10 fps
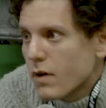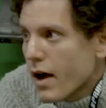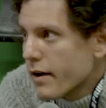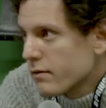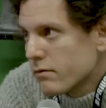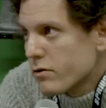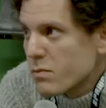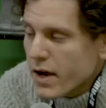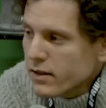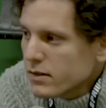are
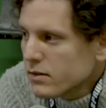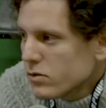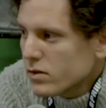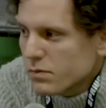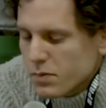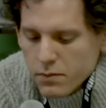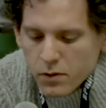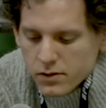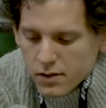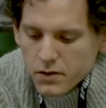reminding to these
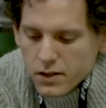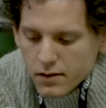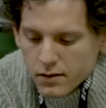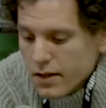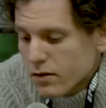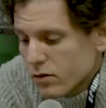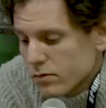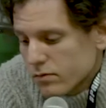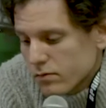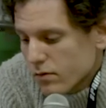people something that they
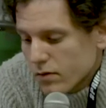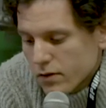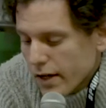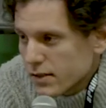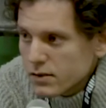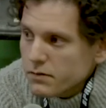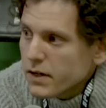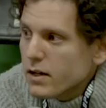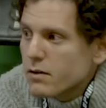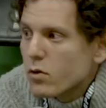don't
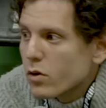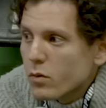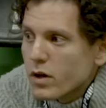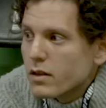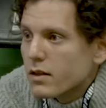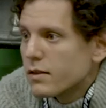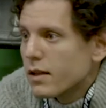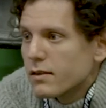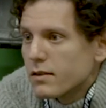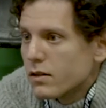identify anymore with and
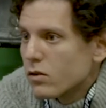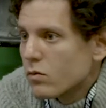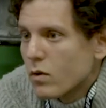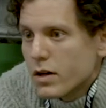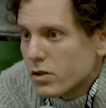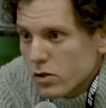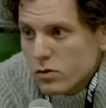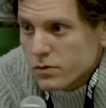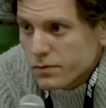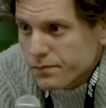that they don't want to
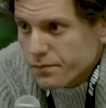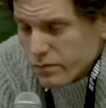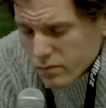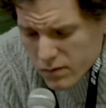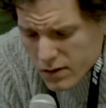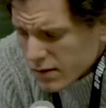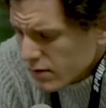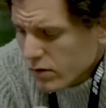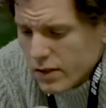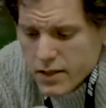show.
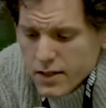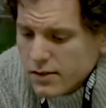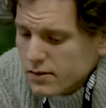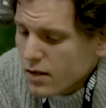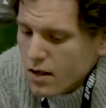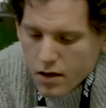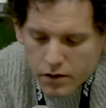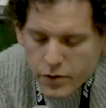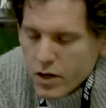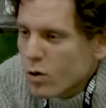So they just
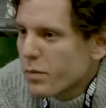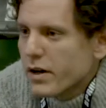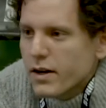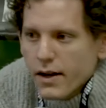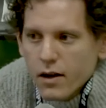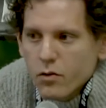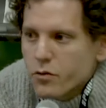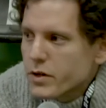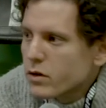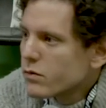reopen an account
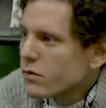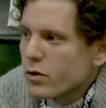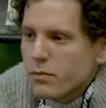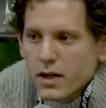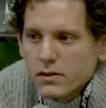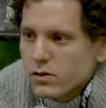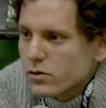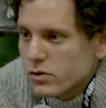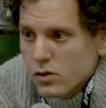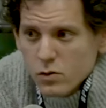3 or 4 months or
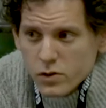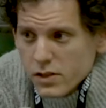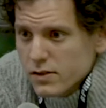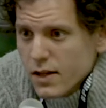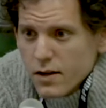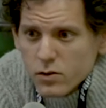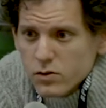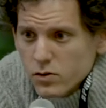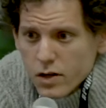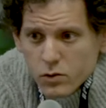so, which is not
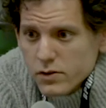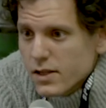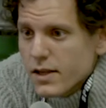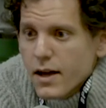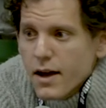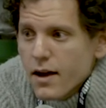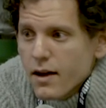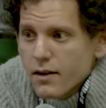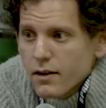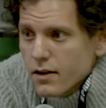also, I would say,
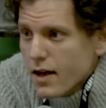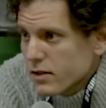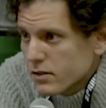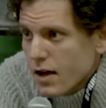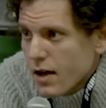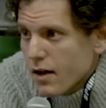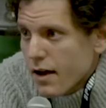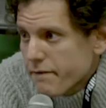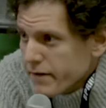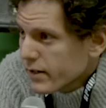
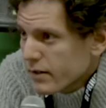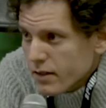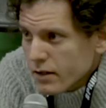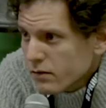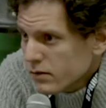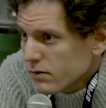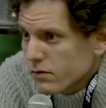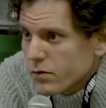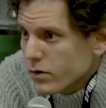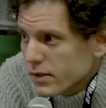a fair thing
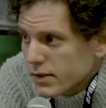for these